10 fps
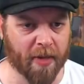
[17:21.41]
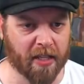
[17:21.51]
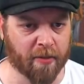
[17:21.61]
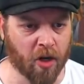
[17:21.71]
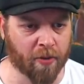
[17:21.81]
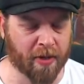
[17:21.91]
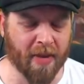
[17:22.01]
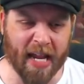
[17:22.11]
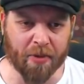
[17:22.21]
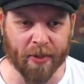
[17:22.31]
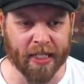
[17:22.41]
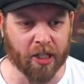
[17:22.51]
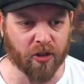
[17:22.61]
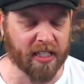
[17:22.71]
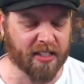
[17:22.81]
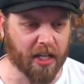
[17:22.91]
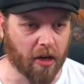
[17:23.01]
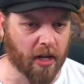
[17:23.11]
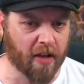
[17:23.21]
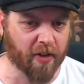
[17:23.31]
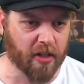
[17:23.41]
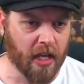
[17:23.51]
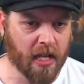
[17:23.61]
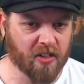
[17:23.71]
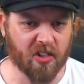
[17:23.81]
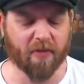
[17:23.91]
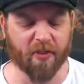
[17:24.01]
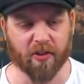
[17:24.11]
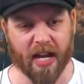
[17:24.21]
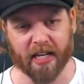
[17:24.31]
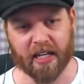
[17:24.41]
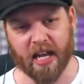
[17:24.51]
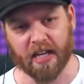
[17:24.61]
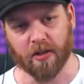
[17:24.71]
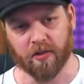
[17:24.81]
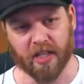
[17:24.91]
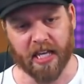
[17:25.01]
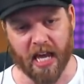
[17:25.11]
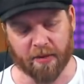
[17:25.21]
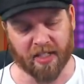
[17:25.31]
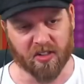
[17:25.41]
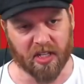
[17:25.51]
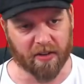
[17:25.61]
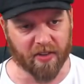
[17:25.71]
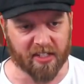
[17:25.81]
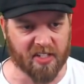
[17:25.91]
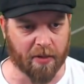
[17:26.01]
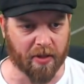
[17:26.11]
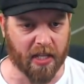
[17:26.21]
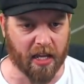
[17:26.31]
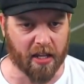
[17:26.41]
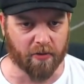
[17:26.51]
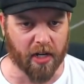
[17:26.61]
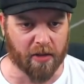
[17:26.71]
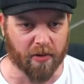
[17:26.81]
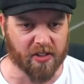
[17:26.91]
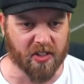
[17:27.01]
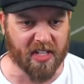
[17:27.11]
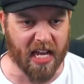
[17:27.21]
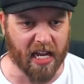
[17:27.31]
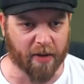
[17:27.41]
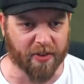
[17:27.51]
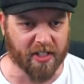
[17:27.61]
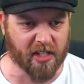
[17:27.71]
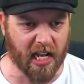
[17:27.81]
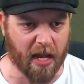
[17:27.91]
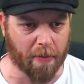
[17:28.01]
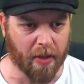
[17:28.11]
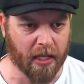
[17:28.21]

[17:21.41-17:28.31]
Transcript: at the moment. Maybe we do need to go and have a sniff around in our youth academy, see if there's someone there that really wants to stand up for this club.